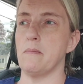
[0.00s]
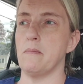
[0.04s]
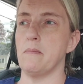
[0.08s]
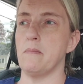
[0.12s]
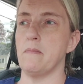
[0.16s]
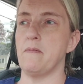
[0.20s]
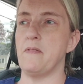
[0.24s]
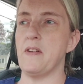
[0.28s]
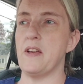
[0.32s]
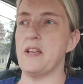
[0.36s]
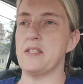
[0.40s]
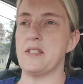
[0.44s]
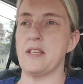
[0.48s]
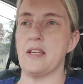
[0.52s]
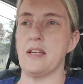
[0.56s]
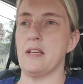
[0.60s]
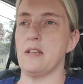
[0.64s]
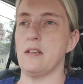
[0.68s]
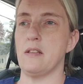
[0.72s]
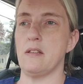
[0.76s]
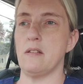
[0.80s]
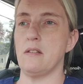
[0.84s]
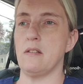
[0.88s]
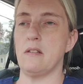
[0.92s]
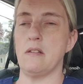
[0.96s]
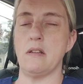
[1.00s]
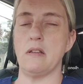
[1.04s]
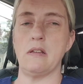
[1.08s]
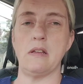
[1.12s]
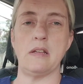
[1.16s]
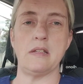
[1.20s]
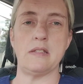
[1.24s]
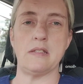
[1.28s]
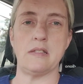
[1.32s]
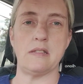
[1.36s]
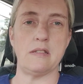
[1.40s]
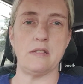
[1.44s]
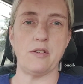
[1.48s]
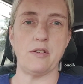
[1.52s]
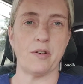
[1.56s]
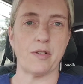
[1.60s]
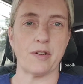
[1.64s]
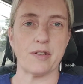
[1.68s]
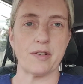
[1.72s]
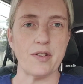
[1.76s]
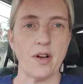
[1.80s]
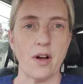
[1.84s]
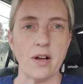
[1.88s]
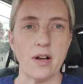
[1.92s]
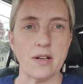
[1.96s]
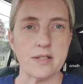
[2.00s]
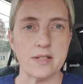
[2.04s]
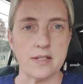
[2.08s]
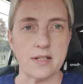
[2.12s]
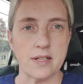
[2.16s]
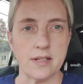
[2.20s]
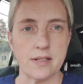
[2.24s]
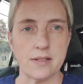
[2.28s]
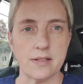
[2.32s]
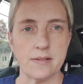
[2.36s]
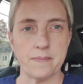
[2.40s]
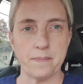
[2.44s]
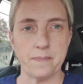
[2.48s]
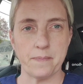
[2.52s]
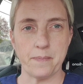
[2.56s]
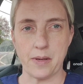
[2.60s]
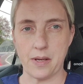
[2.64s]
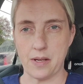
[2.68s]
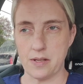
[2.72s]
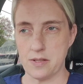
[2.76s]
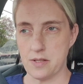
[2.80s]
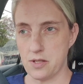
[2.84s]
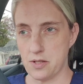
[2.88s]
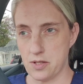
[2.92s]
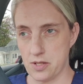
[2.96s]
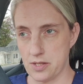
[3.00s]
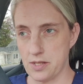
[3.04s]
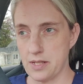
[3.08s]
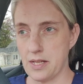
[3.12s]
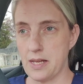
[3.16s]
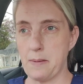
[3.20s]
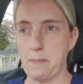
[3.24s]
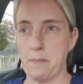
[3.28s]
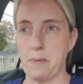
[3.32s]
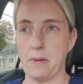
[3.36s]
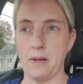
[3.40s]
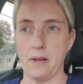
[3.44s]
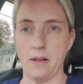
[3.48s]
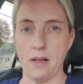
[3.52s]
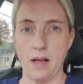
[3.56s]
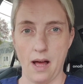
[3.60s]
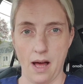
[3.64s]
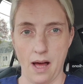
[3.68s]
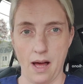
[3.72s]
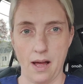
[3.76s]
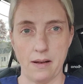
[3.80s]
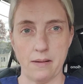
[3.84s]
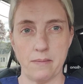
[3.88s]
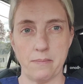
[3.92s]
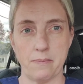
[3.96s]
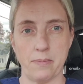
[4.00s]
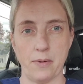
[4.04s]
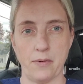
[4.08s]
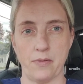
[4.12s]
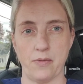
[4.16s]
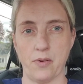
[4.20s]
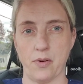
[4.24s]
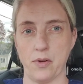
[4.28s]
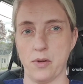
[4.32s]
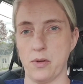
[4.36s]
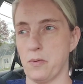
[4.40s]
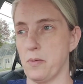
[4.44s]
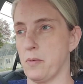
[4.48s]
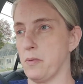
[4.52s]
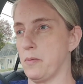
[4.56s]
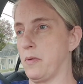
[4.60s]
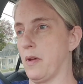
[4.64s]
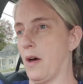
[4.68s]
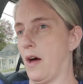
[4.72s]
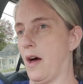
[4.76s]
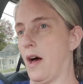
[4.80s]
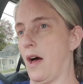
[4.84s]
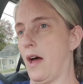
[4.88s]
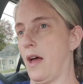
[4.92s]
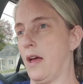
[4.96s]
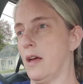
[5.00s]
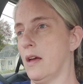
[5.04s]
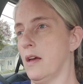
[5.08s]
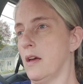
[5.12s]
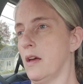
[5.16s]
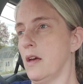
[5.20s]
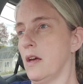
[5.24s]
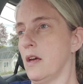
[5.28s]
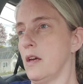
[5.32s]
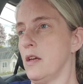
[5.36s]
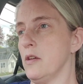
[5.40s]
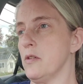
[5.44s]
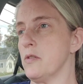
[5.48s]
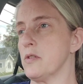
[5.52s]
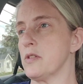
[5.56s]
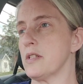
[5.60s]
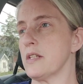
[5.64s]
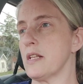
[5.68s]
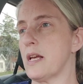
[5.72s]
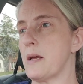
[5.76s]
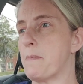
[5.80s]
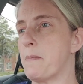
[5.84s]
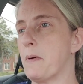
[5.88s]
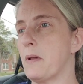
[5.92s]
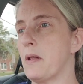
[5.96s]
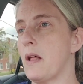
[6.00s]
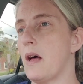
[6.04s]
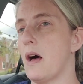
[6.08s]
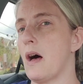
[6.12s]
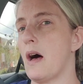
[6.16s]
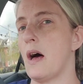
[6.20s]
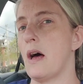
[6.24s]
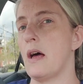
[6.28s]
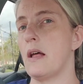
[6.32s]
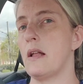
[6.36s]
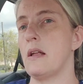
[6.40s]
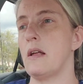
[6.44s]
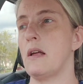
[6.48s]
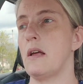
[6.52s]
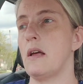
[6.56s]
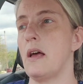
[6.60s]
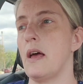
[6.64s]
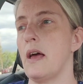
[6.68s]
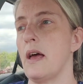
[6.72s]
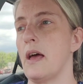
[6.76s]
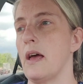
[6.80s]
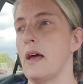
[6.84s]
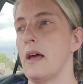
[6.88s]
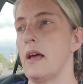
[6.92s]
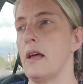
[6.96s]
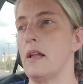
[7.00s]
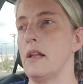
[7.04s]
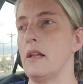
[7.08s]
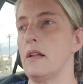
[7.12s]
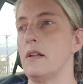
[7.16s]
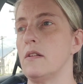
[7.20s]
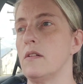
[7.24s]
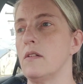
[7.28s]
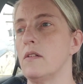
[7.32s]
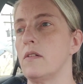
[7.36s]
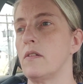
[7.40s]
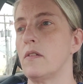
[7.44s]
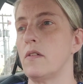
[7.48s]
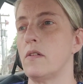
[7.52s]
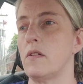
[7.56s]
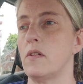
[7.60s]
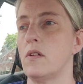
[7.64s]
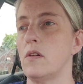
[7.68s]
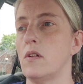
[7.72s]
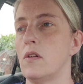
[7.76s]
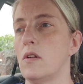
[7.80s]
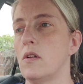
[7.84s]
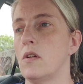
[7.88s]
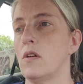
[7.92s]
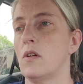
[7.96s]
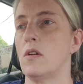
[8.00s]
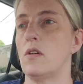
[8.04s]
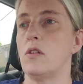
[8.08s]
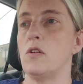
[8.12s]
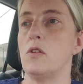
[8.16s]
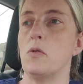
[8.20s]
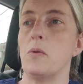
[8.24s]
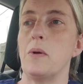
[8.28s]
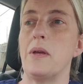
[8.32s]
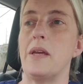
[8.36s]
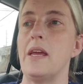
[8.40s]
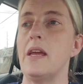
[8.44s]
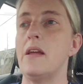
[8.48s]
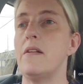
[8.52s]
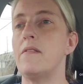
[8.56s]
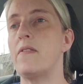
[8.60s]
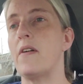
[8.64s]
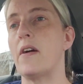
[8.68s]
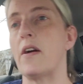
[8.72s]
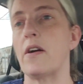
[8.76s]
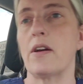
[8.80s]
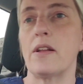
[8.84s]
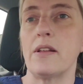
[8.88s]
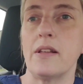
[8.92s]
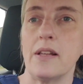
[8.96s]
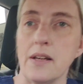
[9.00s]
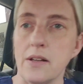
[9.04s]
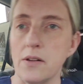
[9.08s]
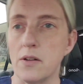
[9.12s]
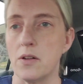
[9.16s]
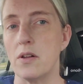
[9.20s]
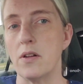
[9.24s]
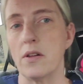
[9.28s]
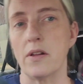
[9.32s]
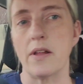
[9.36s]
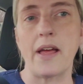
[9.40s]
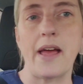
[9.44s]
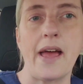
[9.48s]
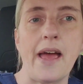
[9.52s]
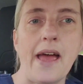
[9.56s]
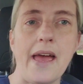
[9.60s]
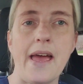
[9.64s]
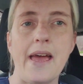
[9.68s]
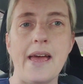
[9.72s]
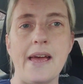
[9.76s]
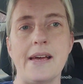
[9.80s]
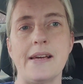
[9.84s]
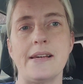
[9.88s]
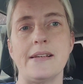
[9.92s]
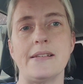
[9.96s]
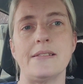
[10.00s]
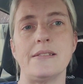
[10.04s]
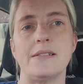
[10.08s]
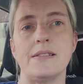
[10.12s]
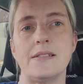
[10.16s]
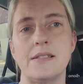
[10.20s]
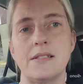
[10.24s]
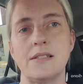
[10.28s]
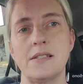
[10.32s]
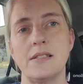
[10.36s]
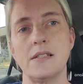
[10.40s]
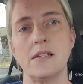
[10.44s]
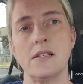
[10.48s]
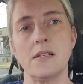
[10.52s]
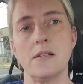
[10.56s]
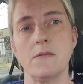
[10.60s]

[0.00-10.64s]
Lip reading: visit, you're exhausted because you sleep a lot before you die. You sleep a lot and you eat very little and